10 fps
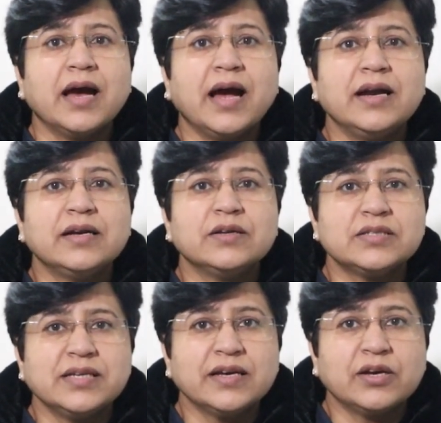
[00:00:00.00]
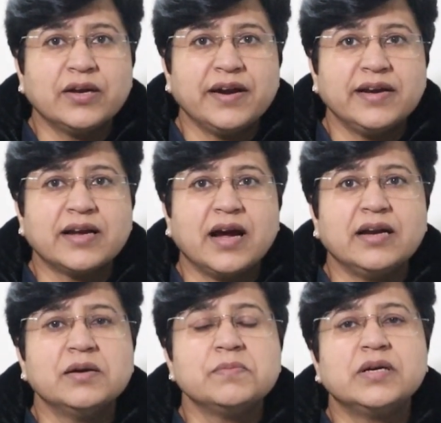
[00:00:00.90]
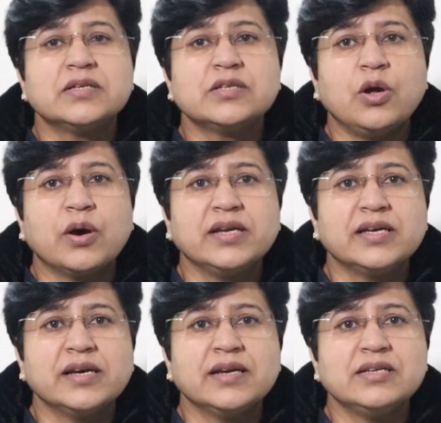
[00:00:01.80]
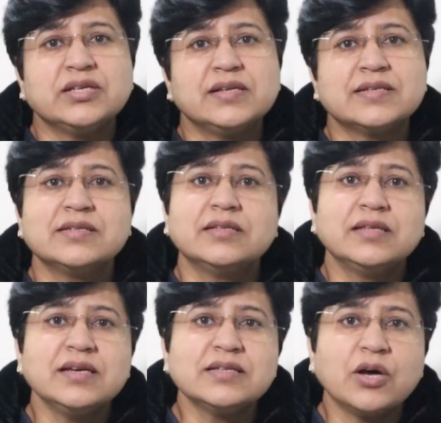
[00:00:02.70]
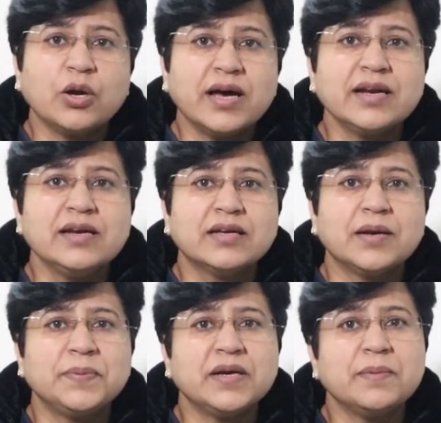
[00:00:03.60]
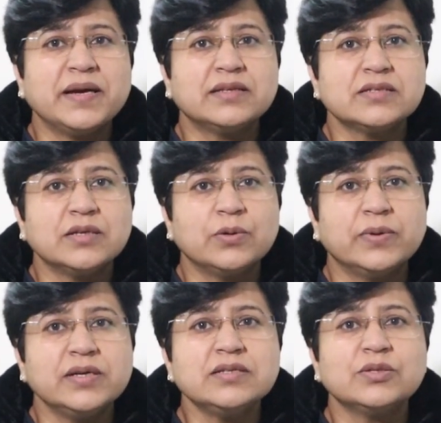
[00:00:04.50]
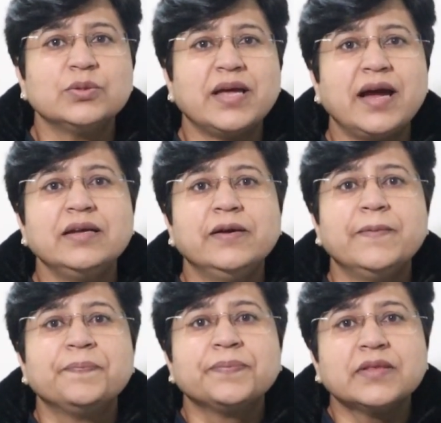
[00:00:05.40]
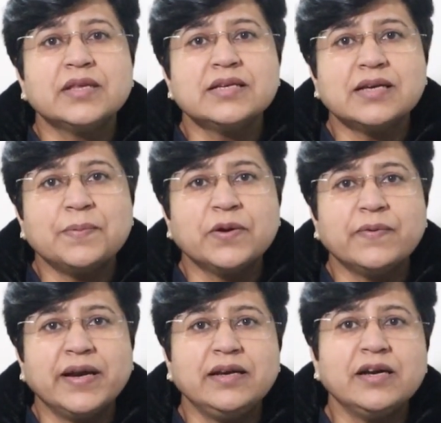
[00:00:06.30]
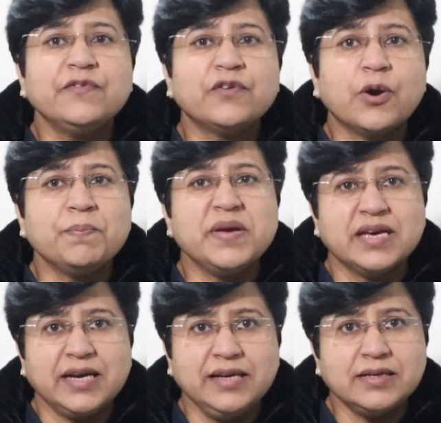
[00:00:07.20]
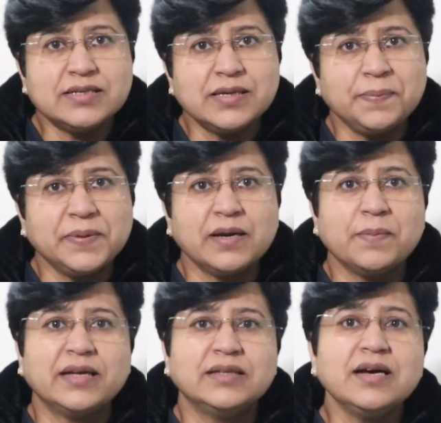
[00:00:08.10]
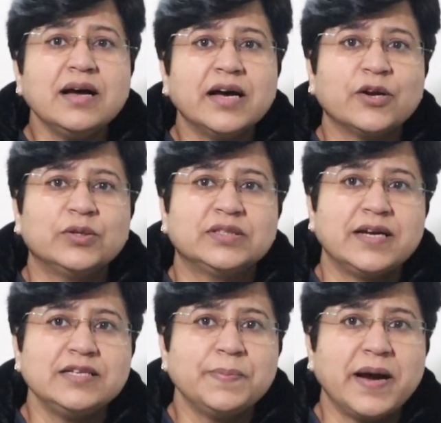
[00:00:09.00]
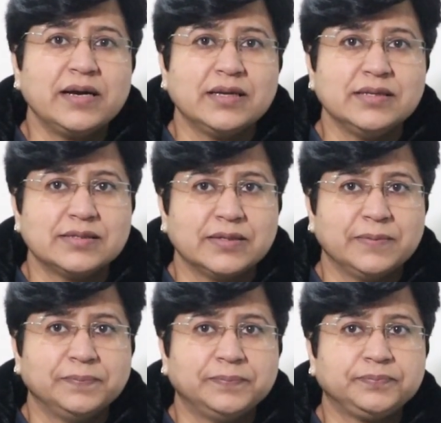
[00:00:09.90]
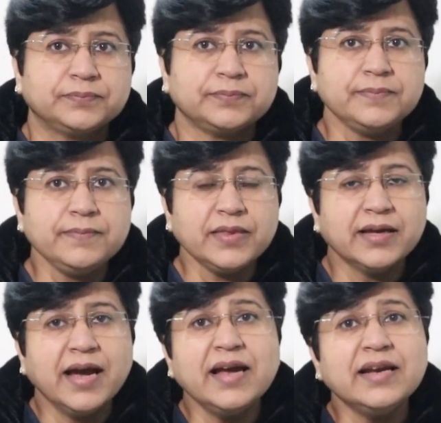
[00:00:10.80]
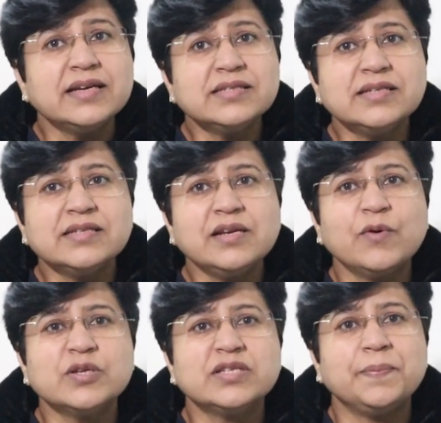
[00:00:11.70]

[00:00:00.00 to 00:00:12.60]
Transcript: And say credit card numbers, login credentials, these all are encrypted by the servers so that these are prevented from being intercepted by the unauthorized parties. And SSL was